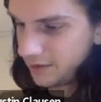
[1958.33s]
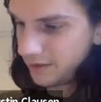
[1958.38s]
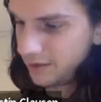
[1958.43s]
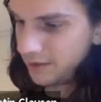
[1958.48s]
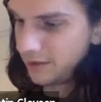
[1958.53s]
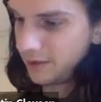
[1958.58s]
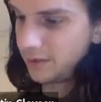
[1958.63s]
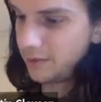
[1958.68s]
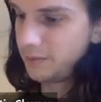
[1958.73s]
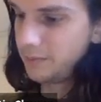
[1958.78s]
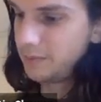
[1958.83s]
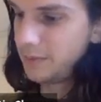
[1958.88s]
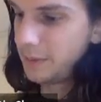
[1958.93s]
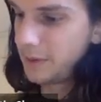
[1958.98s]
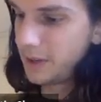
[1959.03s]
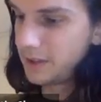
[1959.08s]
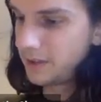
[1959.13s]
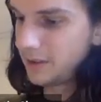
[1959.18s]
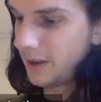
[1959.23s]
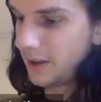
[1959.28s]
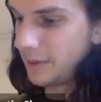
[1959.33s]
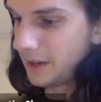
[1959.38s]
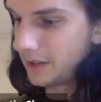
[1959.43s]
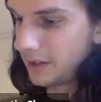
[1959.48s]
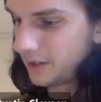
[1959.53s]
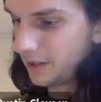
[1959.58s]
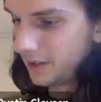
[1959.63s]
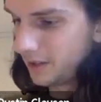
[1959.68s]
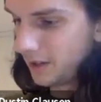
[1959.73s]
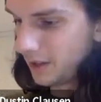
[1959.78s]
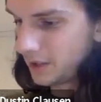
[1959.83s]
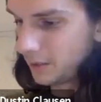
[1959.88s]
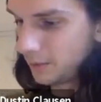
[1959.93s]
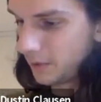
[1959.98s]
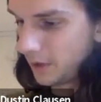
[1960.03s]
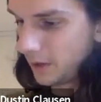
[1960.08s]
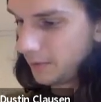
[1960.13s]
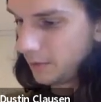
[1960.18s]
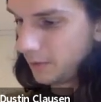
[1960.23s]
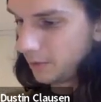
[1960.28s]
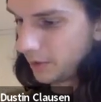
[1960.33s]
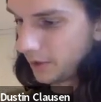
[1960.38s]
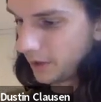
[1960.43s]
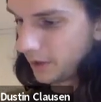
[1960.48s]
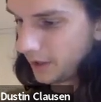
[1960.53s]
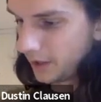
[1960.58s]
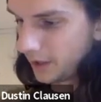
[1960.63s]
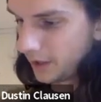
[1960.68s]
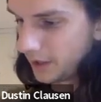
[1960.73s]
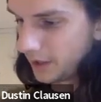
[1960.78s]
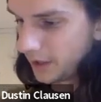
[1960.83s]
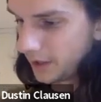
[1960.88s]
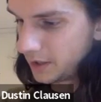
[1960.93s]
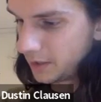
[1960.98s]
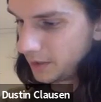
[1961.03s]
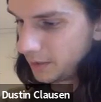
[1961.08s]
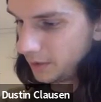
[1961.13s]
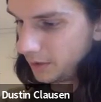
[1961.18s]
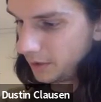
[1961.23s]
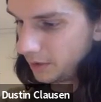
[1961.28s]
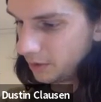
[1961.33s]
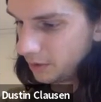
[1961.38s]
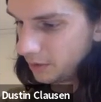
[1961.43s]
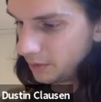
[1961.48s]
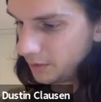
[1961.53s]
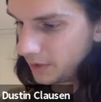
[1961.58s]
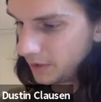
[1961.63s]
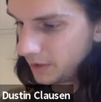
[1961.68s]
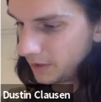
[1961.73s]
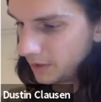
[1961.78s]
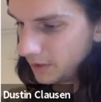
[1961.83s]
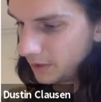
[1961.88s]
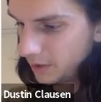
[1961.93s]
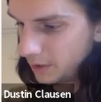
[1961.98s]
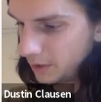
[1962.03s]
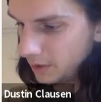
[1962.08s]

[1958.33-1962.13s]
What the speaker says: or maybe I should probably be working in condensed abelian groups here.